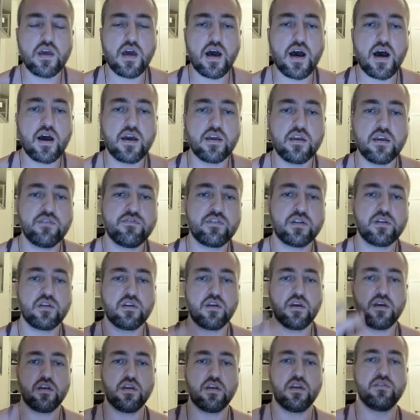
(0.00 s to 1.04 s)

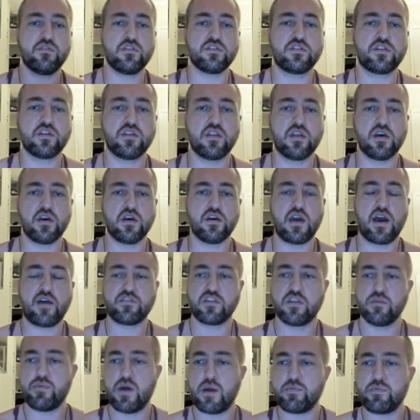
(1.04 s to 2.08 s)
even to the
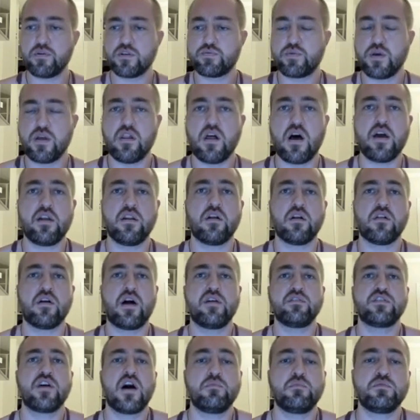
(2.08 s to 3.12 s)
after the pepper spray line, a
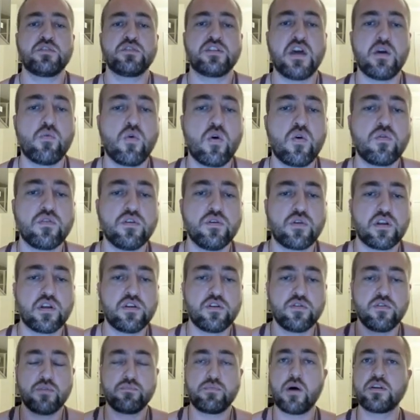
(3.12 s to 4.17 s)
lot of times they won't. You
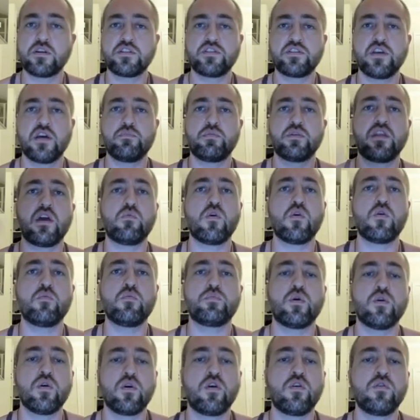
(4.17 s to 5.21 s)
can do the public date, but they
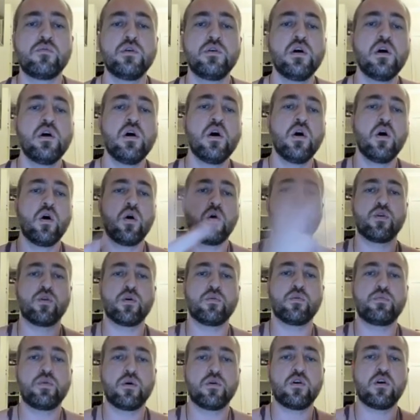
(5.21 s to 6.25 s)
won't pull home, or
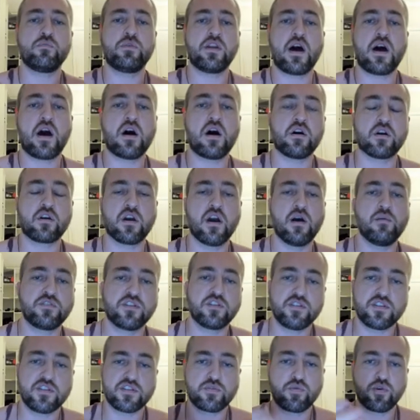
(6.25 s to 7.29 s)
they'll pull home and not hook up.
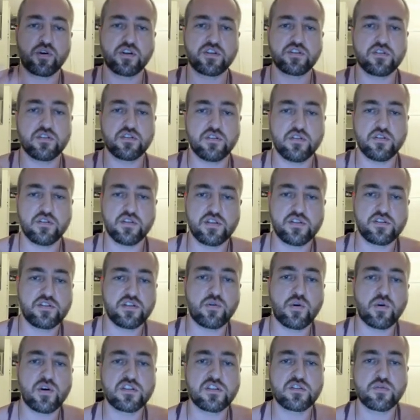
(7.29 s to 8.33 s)
So this works. This
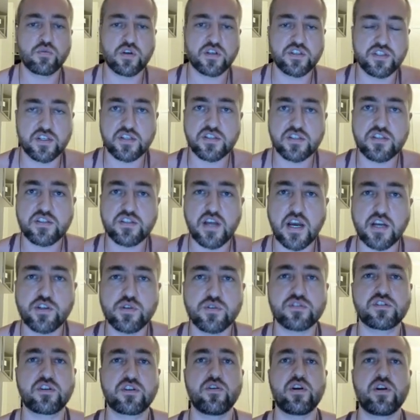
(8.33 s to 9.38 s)
sequence works as a
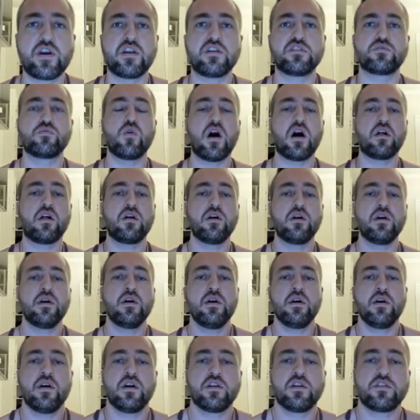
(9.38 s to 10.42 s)
sexual screen as well.
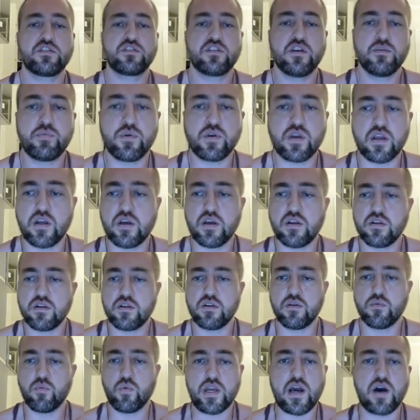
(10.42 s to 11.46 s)
It's typically going to
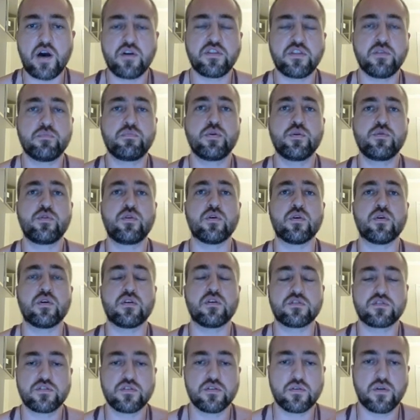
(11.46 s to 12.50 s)
weed out the prude
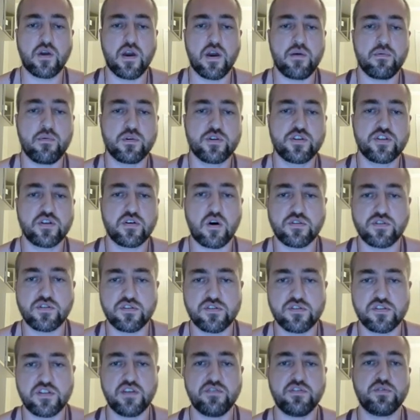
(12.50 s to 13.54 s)
girls, okay, which
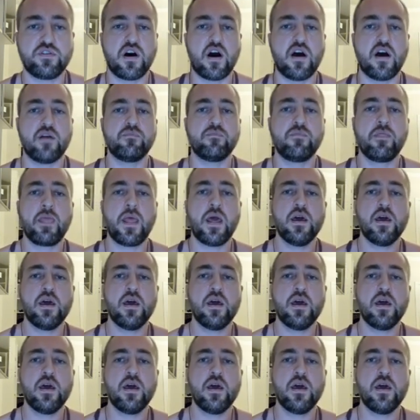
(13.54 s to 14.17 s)
also saves you time.